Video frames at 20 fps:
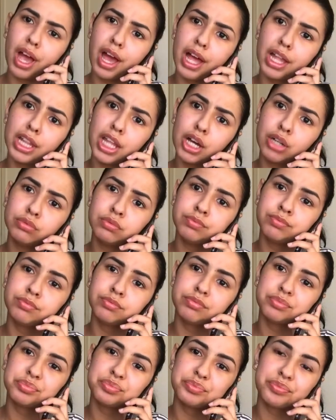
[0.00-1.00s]
Hello?
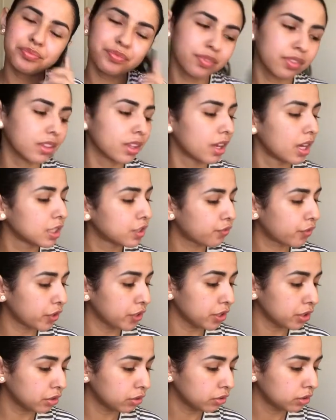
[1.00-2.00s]
It's for
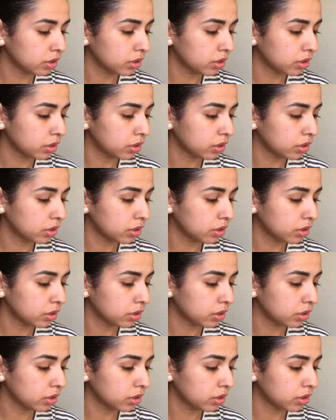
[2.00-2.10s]
you.